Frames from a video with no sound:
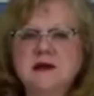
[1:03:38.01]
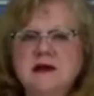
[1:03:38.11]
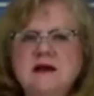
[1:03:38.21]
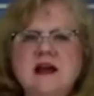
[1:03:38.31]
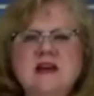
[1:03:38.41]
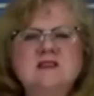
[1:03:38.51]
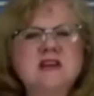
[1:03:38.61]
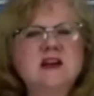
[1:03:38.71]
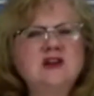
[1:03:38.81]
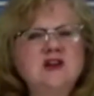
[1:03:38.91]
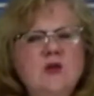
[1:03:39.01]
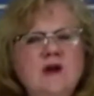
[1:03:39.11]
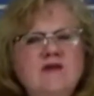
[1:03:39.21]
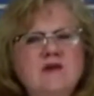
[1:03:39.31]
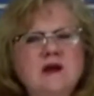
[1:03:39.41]
And like I said,
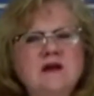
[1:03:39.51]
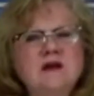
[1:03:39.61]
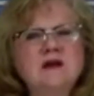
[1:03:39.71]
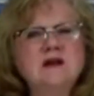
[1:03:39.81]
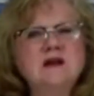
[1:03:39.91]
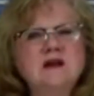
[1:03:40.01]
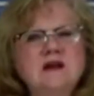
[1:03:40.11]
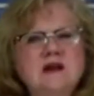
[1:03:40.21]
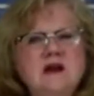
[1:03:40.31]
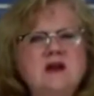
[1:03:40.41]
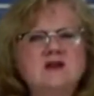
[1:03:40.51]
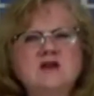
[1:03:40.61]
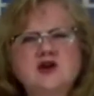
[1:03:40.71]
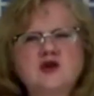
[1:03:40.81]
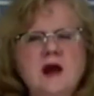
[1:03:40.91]
here's
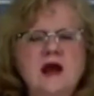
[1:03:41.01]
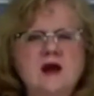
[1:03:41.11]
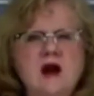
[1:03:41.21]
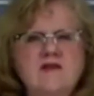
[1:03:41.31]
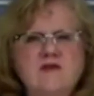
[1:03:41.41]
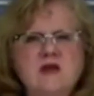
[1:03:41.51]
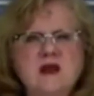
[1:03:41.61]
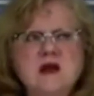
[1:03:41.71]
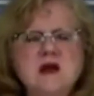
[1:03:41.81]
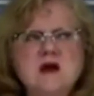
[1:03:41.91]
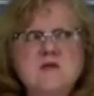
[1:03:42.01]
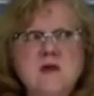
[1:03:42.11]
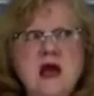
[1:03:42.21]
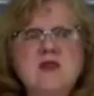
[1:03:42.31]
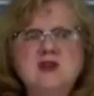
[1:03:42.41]
our trade-off. If we
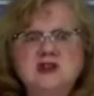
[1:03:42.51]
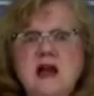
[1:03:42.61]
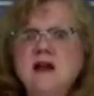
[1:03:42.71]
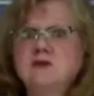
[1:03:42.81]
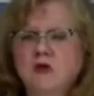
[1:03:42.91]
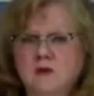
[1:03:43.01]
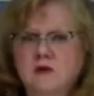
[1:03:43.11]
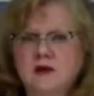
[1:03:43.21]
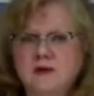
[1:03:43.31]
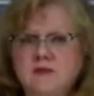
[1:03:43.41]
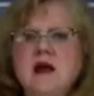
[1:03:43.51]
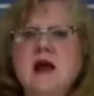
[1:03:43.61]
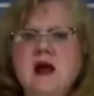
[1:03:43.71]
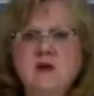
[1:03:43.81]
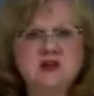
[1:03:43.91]
make the shade normally
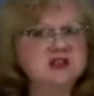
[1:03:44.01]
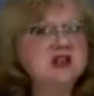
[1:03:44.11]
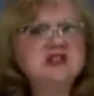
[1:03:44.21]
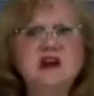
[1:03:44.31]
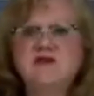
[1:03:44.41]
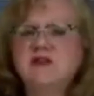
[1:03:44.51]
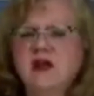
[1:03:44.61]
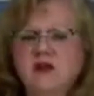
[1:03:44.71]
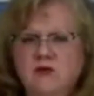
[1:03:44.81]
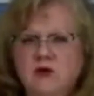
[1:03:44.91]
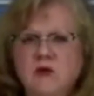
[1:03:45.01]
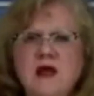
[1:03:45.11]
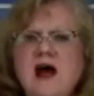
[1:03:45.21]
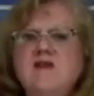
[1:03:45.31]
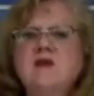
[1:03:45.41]
and we stitch everything through, we
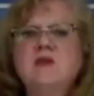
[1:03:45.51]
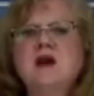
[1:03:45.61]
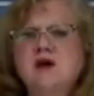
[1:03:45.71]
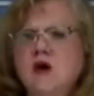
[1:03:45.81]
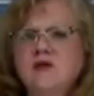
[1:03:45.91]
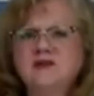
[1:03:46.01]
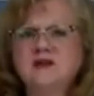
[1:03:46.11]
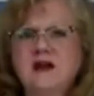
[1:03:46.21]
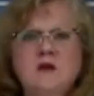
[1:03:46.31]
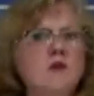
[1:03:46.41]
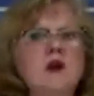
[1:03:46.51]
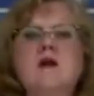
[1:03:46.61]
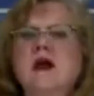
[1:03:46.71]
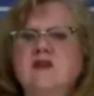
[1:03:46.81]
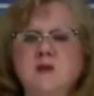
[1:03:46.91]
have the pinholes alike. We
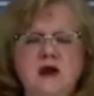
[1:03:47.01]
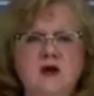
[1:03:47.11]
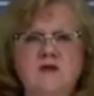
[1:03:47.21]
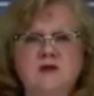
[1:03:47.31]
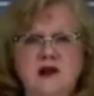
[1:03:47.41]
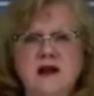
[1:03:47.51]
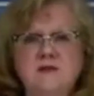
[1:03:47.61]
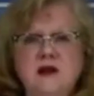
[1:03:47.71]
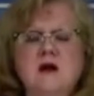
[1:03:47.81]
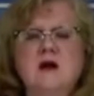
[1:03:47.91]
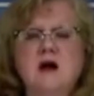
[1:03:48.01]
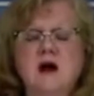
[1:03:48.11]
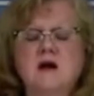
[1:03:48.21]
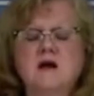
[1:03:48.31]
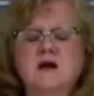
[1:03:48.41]
don't like the pinholes alike, and
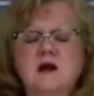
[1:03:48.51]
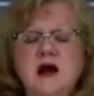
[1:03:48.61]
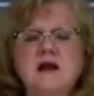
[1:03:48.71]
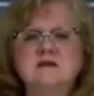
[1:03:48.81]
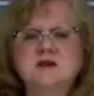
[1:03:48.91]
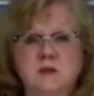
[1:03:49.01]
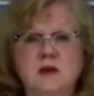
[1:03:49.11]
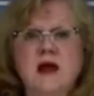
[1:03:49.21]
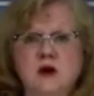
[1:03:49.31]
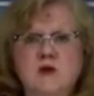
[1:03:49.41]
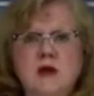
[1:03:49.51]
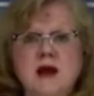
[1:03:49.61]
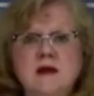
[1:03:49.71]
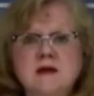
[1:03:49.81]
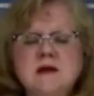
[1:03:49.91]
our clients complain,
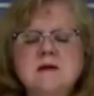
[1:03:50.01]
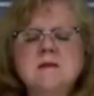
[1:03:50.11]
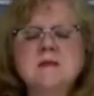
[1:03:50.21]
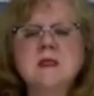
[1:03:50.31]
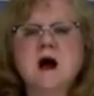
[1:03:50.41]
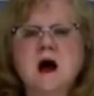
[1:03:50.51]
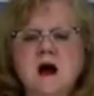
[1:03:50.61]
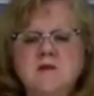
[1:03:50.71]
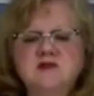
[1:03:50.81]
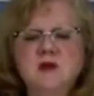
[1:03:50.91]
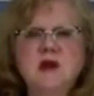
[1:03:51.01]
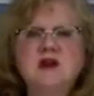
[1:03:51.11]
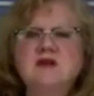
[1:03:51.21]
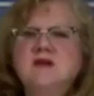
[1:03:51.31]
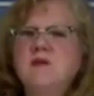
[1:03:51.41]
right? So we
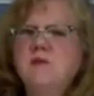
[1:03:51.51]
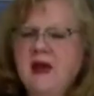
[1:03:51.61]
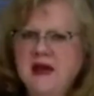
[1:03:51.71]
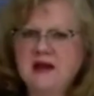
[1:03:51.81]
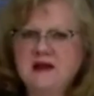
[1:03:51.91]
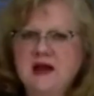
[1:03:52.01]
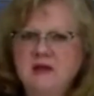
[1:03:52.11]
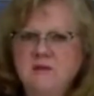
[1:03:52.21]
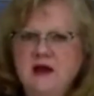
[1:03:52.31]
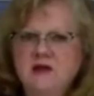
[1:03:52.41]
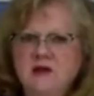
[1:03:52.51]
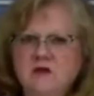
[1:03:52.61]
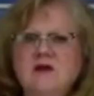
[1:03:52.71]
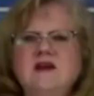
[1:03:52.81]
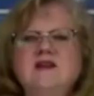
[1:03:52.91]
can do the Band-Aid method.
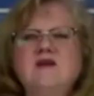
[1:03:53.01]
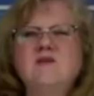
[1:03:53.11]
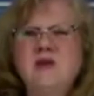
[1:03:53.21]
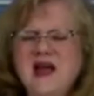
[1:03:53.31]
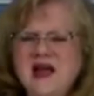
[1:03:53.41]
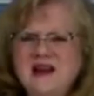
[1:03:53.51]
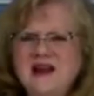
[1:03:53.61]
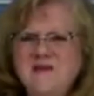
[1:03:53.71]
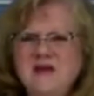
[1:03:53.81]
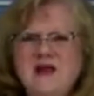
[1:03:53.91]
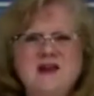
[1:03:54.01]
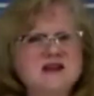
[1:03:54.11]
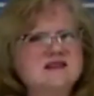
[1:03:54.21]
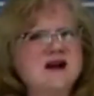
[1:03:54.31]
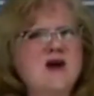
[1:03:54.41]
Well, then the Band-Aid method
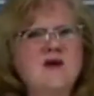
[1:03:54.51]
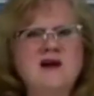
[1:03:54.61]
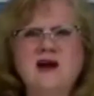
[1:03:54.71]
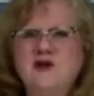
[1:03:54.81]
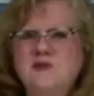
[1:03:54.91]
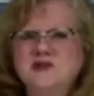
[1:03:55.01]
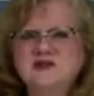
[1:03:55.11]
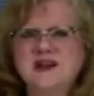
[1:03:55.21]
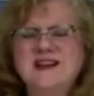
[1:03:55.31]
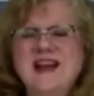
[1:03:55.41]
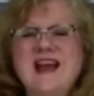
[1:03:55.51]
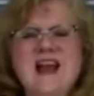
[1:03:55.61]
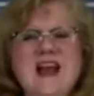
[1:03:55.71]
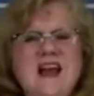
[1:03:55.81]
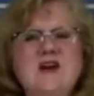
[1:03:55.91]
is not 100%,
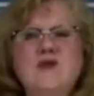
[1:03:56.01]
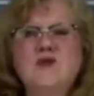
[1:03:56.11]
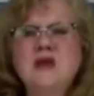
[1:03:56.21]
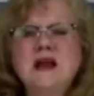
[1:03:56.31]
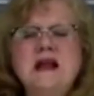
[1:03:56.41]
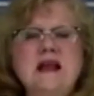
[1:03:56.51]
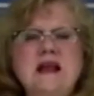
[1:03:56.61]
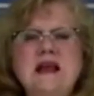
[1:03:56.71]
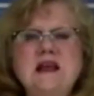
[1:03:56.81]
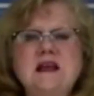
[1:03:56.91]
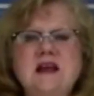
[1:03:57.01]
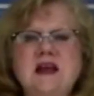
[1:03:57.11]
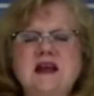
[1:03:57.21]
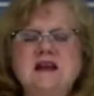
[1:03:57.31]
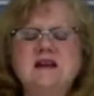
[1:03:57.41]
and it really,
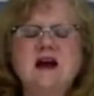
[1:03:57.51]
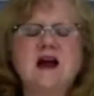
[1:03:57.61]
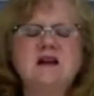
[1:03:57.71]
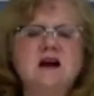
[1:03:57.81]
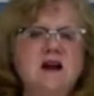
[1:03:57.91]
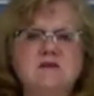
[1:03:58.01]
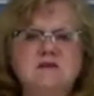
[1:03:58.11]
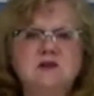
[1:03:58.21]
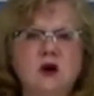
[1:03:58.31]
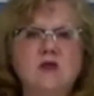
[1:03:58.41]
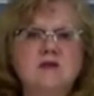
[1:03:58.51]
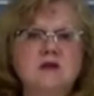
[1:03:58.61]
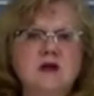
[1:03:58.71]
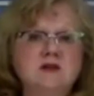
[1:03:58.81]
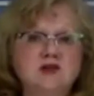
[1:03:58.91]
I don't
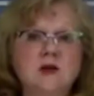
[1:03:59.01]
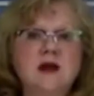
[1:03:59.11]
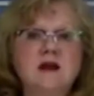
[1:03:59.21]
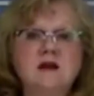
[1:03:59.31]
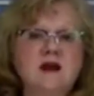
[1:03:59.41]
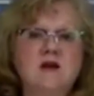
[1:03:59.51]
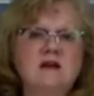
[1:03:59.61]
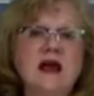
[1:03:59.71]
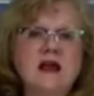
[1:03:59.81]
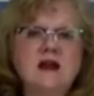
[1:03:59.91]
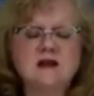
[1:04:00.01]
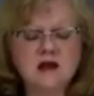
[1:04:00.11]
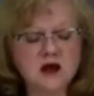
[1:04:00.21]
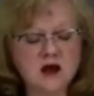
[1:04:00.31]
enjoy it. I don't like it.